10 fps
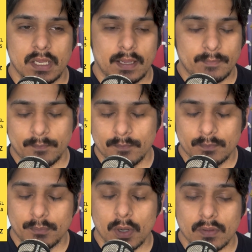
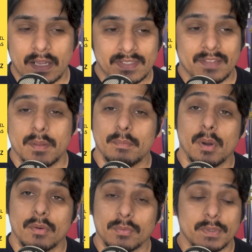I've seen them
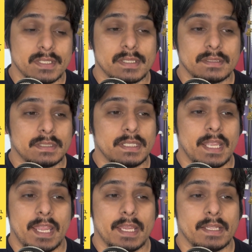both recently,
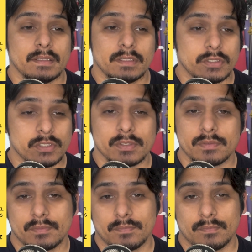and they're
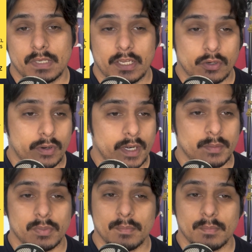just incredible.